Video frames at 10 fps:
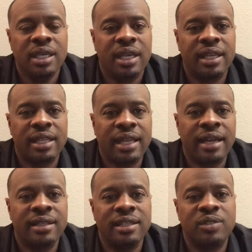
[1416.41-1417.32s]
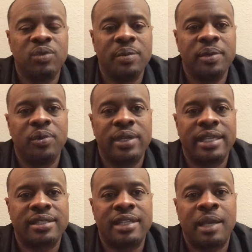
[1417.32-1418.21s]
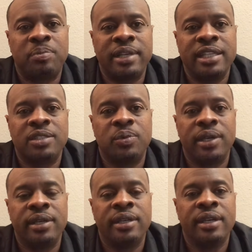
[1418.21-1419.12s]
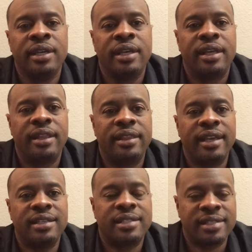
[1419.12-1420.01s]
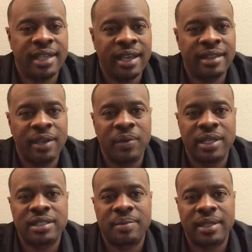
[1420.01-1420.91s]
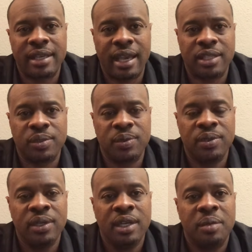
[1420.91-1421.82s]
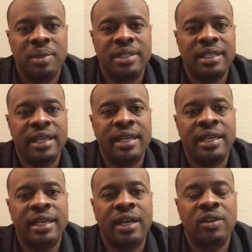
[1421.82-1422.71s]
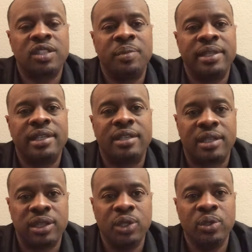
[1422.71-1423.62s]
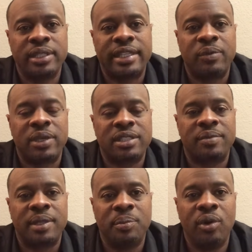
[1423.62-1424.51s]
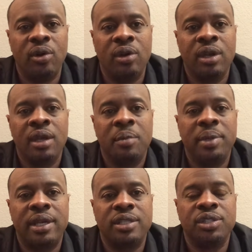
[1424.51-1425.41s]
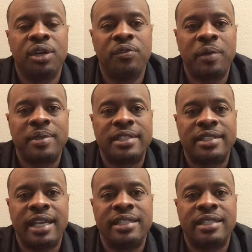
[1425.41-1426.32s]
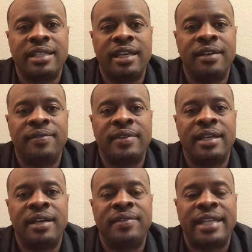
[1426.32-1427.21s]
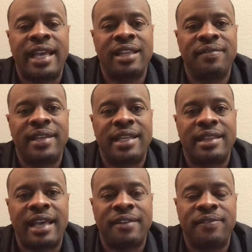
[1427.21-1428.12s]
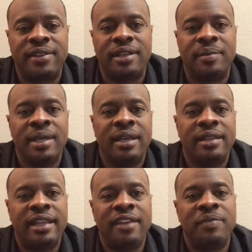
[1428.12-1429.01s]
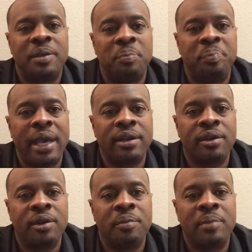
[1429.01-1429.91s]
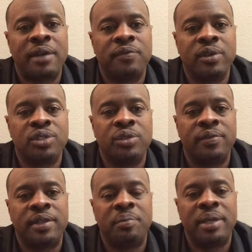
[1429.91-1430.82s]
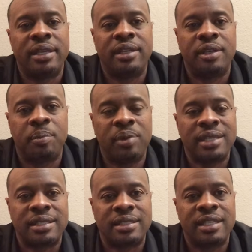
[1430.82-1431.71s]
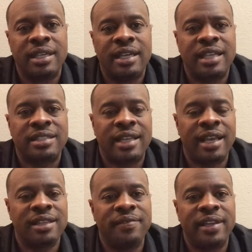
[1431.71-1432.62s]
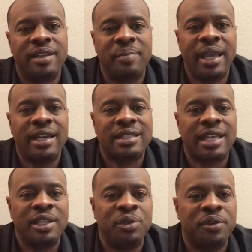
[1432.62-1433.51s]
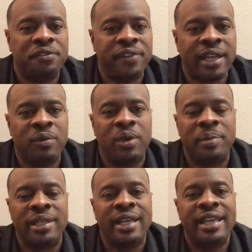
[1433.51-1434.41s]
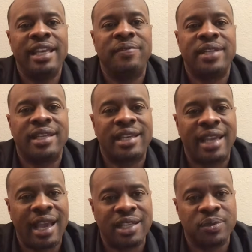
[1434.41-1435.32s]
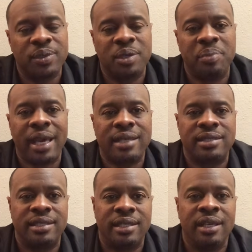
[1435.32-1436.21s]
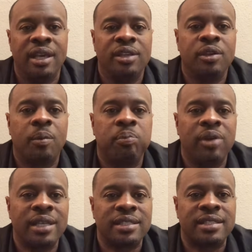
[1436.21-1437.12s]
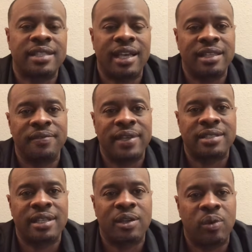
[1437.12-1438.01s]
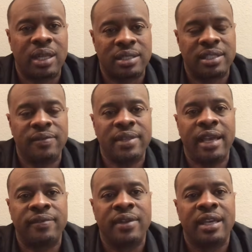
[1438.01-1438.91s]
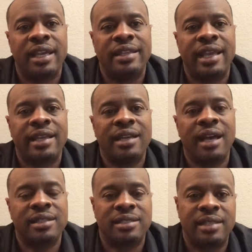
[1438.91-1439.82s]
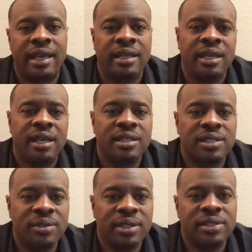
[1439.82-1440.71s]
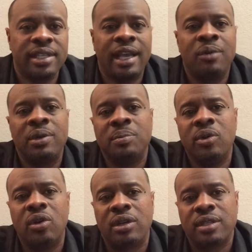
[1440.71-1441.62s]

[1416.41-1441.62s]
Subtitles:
And a lot of these women will get to that place where they said they wanted something casual, but then they ultimately conclude that they want something more because you're a representation of an elevated life for them. They've been better by virtue of them being in your presence. As an elevated man, that's how you affect women, even in a casual capacity. Your presence elevates their quality of life, and they acknowledge that. And so they'll say, I want more.